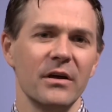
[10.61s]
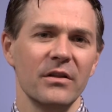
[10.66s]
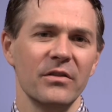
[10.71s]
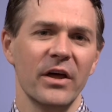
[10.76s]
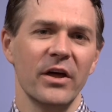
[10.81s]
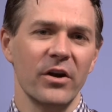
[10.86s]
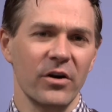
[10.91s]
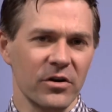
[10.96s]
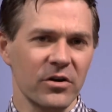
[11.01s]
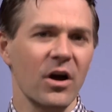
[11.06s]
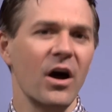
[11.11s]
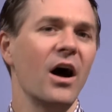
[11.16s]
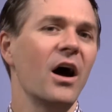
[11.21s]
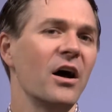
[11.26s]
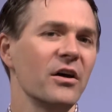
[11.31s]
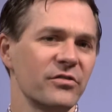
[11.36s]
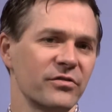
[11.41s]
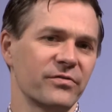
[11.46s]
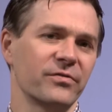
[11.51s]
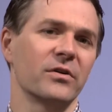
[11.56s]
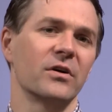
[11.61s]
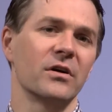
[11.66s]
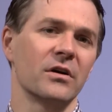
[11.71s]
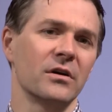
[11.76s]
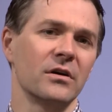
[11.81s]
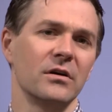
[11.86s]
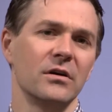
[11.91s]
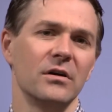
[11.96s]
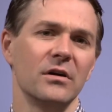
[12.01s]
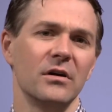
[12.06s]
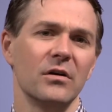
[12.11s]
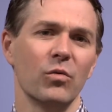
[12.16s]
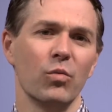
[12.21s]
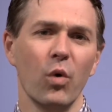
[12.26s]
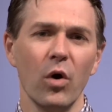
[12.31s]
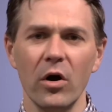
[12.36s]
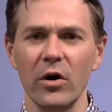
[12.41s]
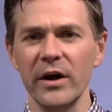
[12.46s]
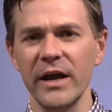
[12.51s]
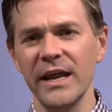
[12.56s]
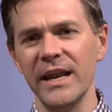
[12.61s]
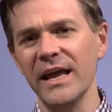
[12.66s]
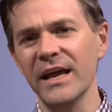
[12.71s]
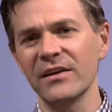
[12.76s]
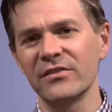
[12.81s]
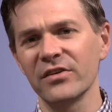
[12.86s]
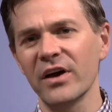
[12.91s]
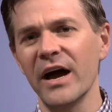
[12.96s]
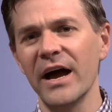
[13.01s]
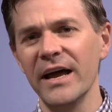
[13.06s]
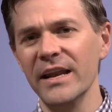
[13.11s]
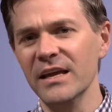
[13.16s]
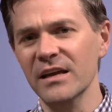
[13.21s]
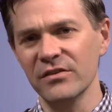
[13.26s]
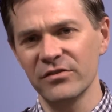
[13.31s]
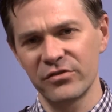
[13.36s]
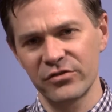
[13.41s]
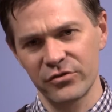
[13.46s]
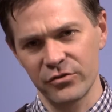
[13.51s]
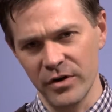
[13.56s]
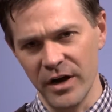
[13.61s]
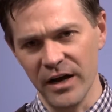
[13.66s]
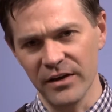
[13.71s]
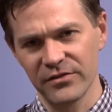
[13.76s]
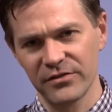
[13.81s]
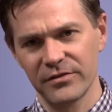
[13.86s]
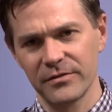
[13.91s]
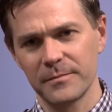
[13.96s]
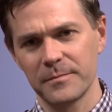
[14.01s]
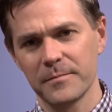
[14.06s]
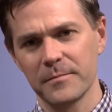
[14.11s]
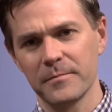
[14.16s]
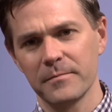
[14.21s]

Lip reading: that are cause for worry and anxiety and stress.